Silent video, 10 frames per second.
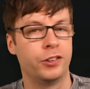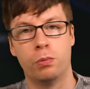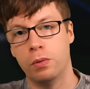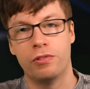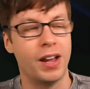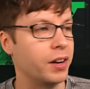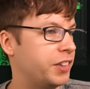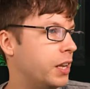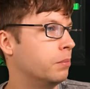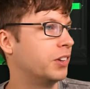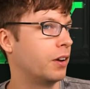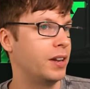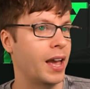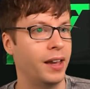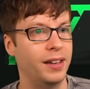to upgrade our team. So
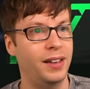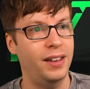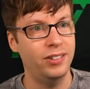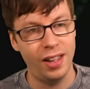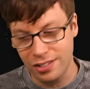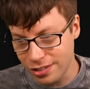yeah, it, it's, it